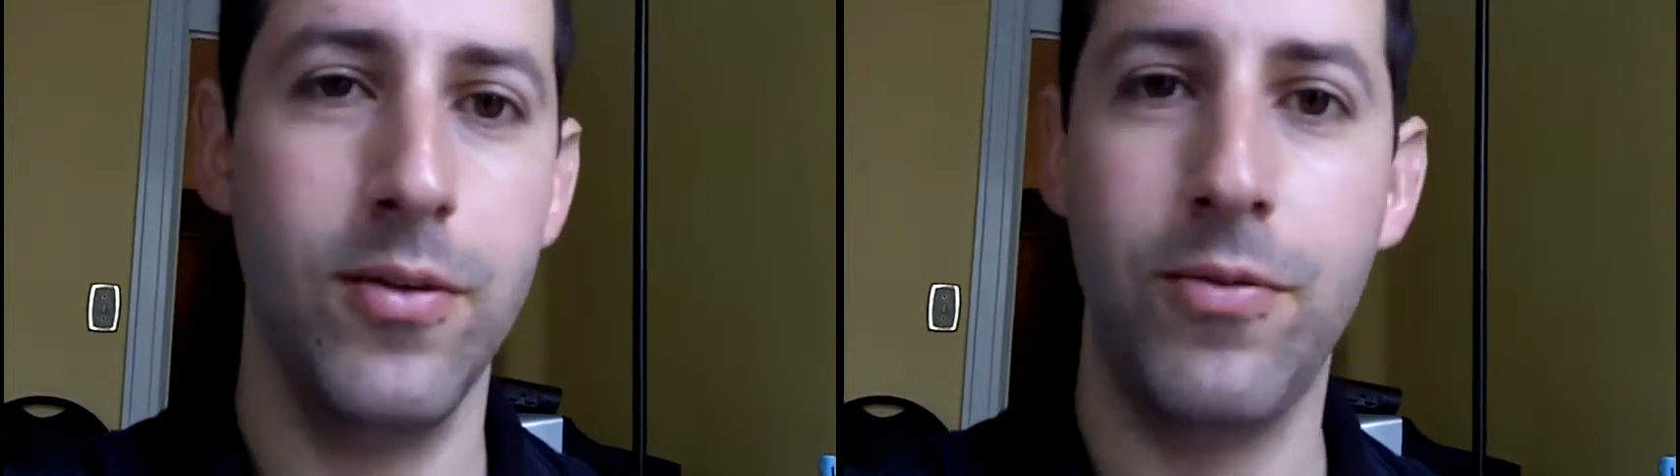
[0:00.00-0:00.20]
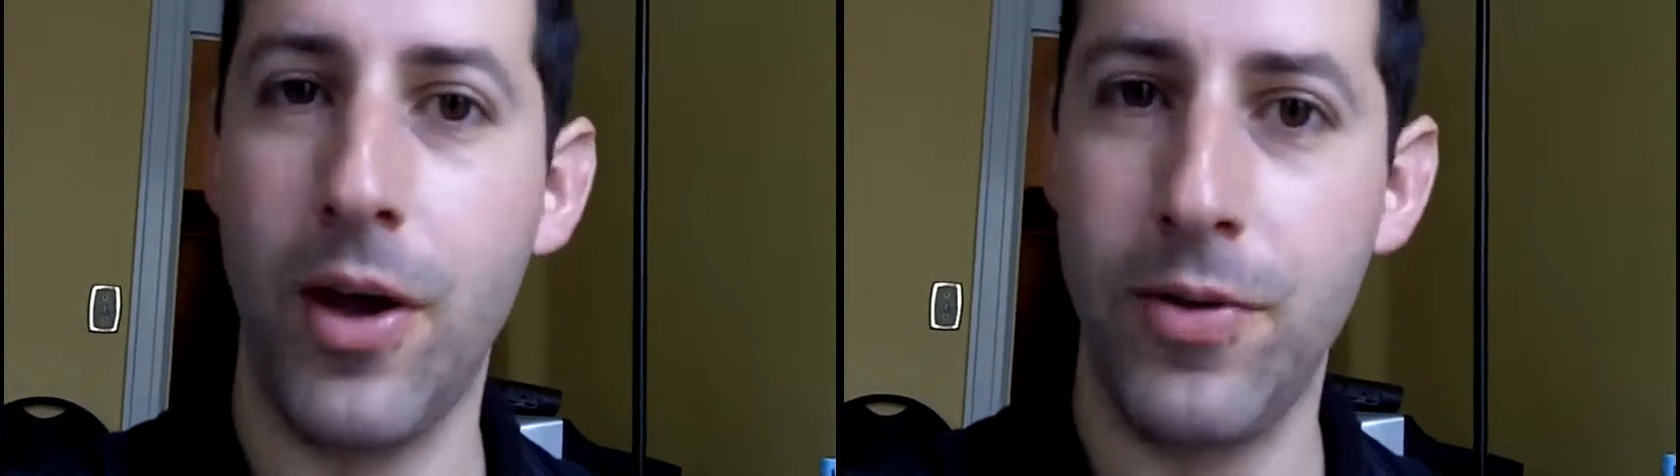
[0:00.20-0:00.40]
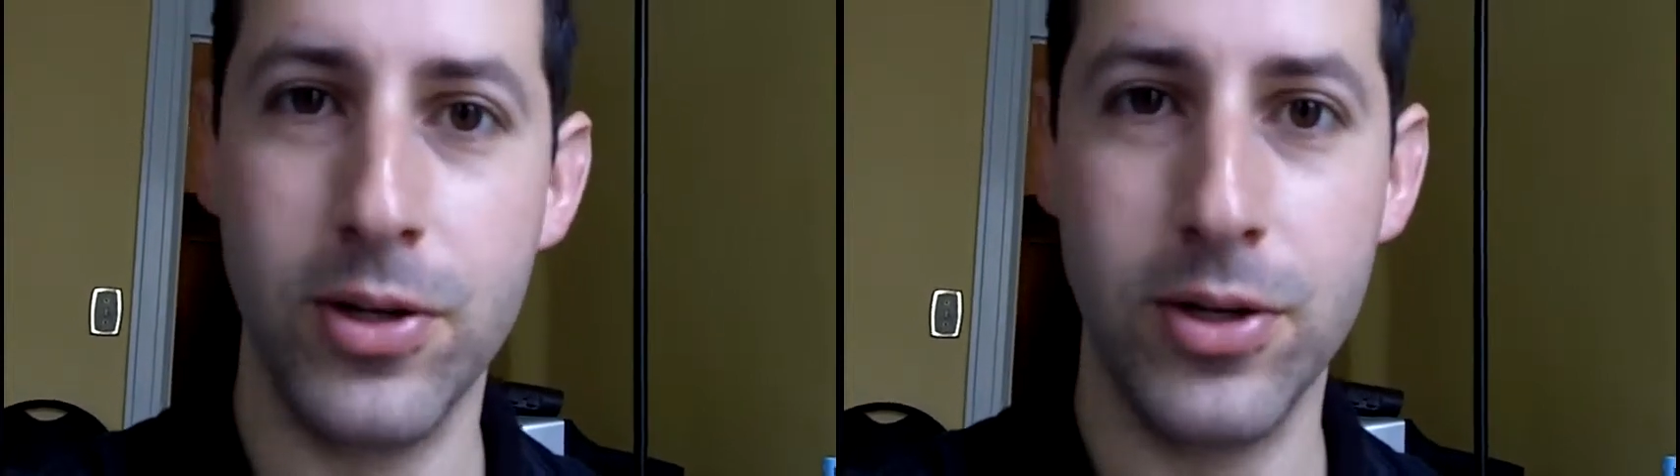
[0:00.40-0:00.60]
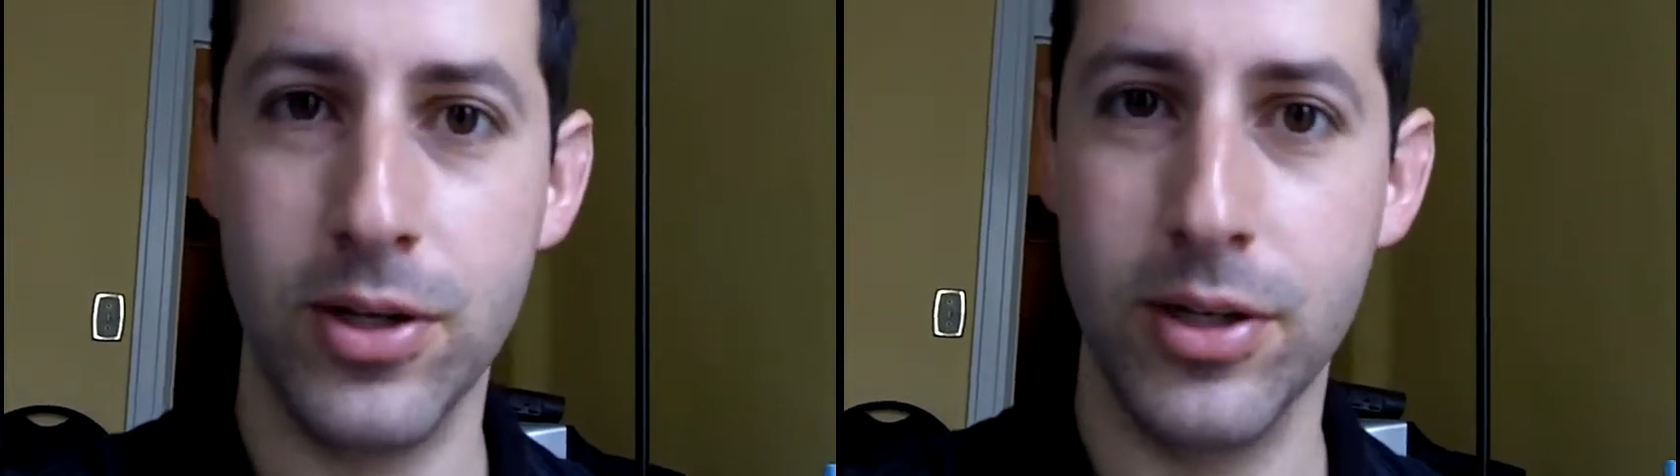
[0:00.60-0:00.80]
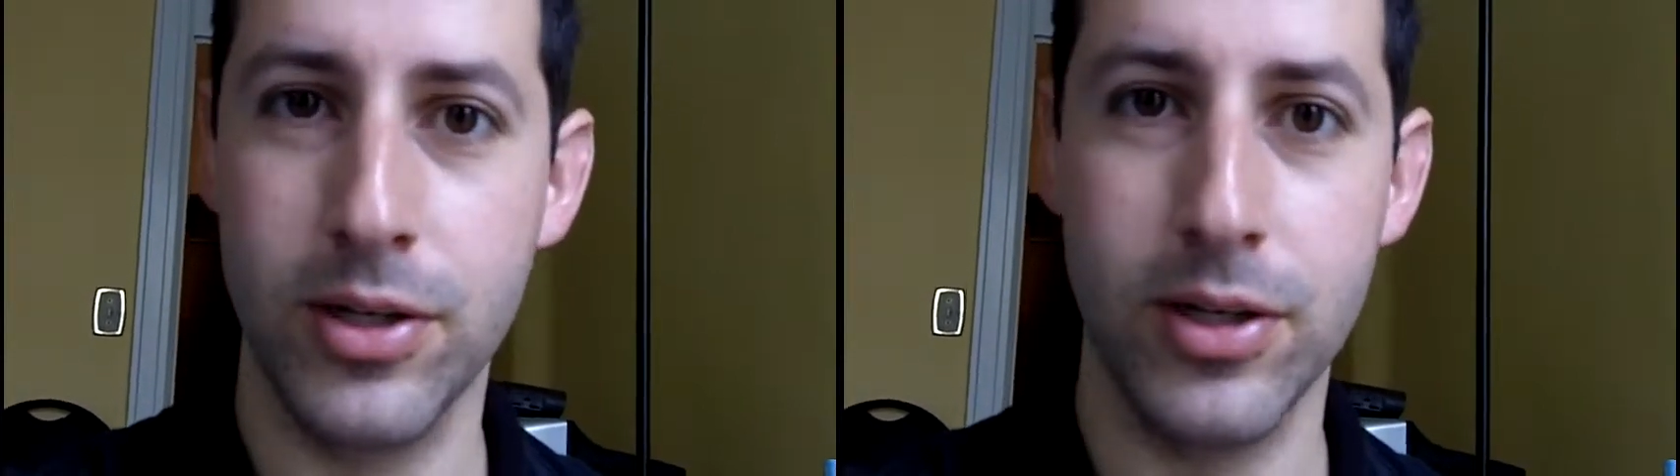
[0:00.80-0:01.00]

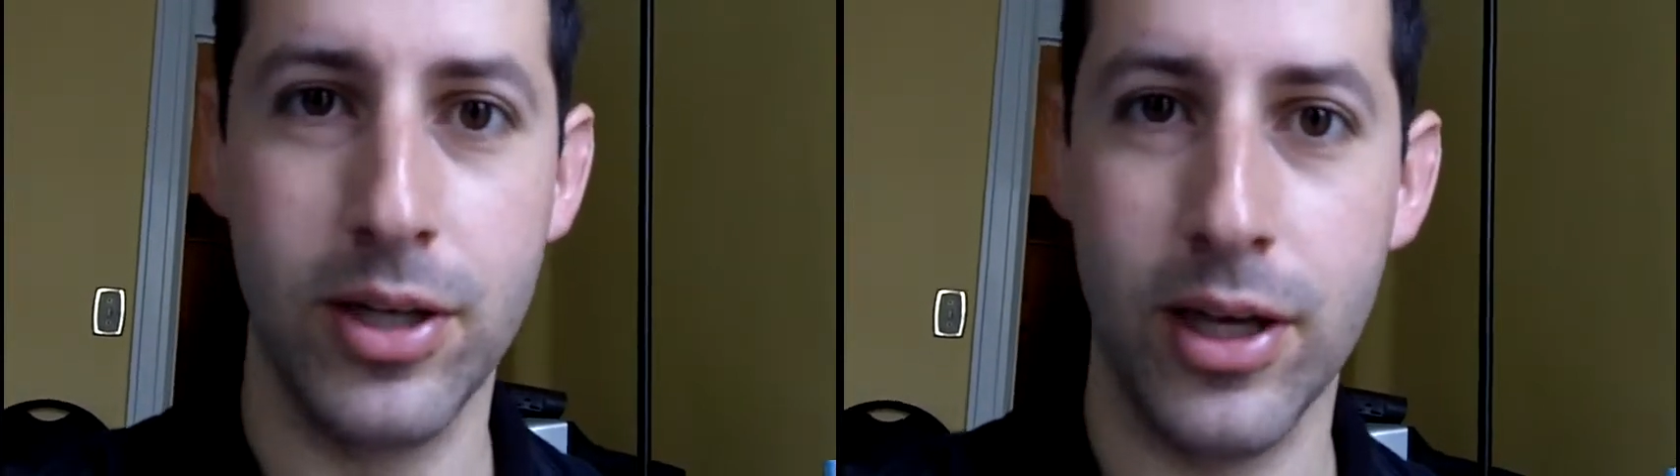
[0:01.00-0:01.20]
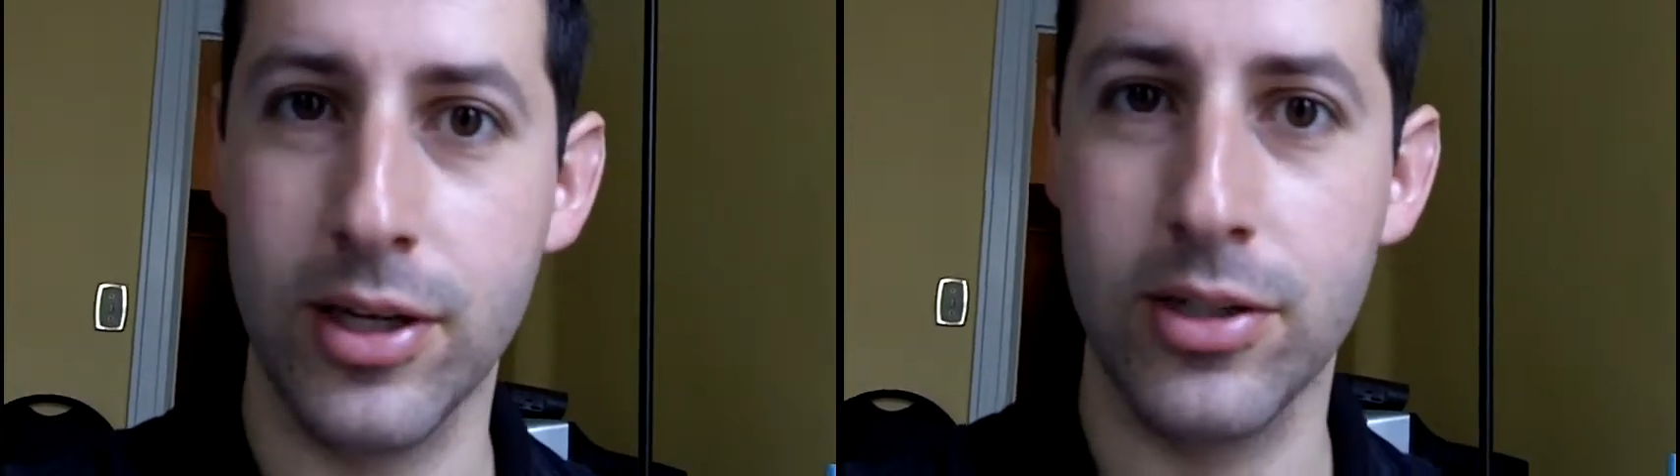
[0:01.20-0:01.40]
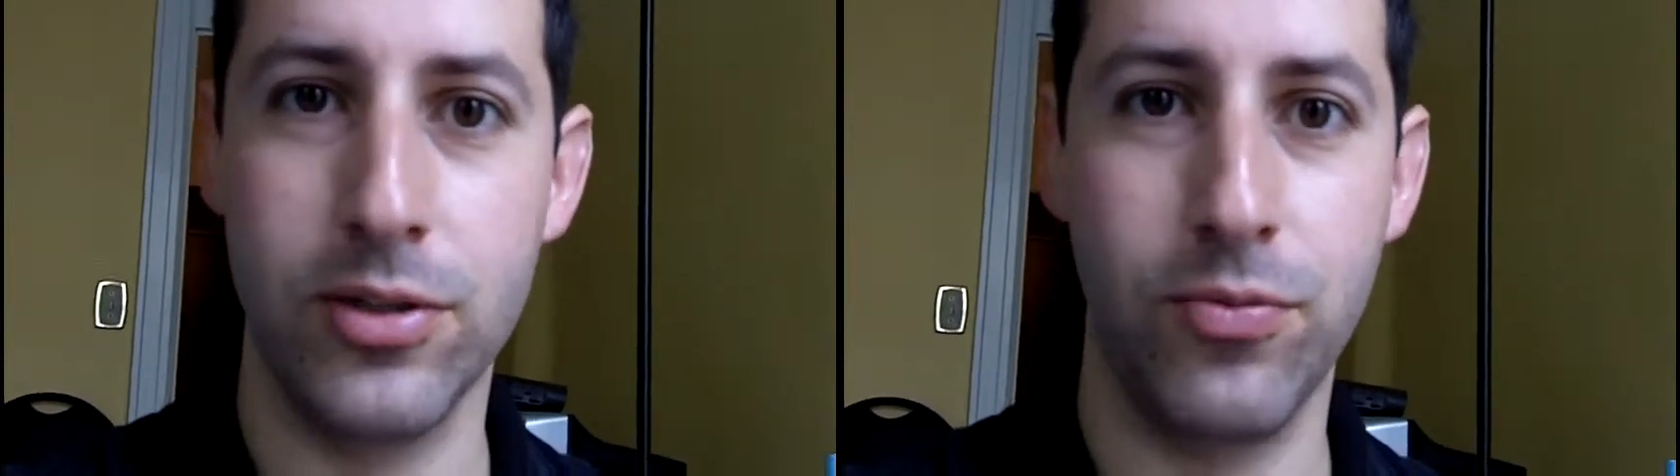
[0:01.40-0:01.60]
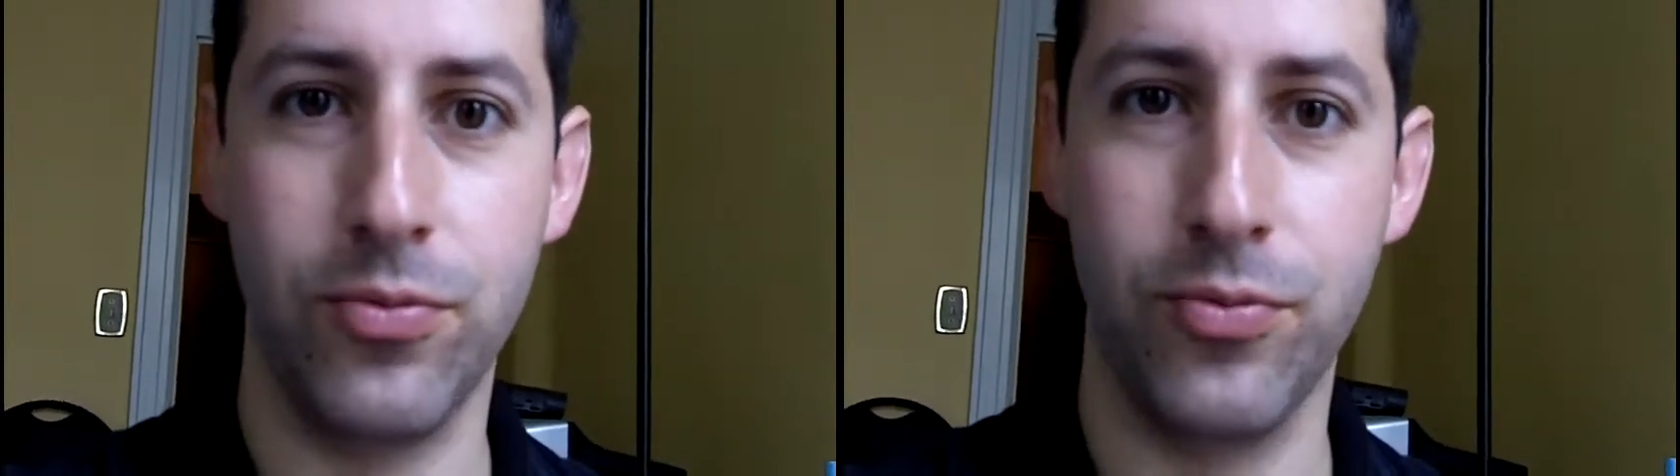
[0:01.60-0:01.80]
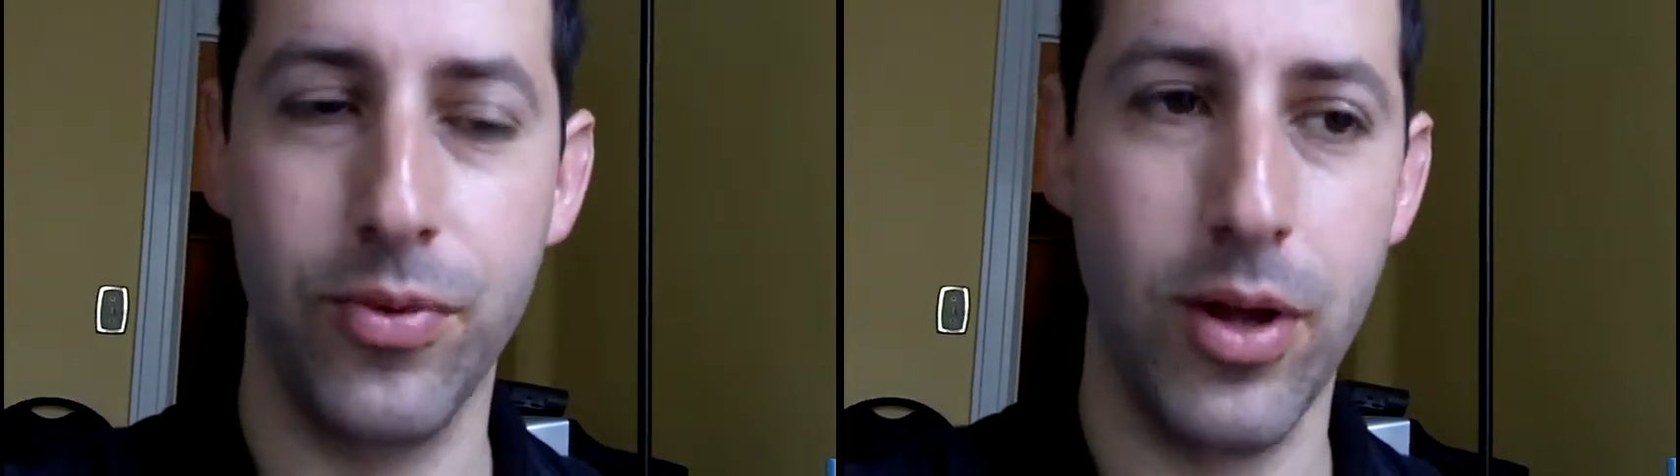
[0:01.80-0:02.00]
500
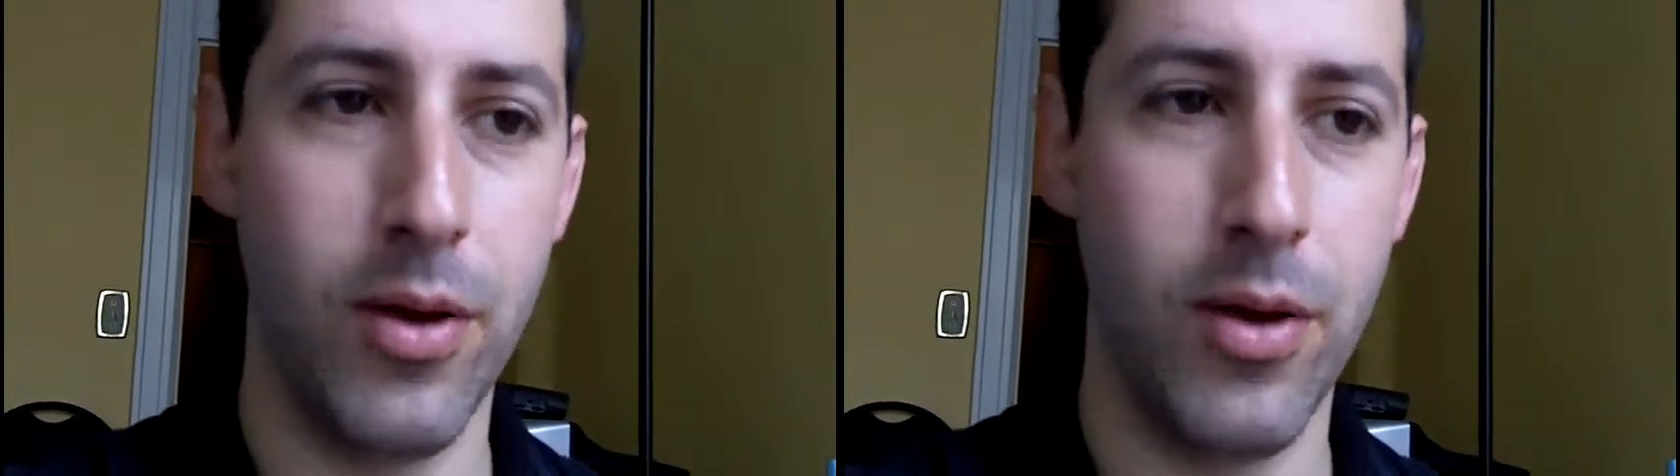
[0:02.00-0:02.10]
gigs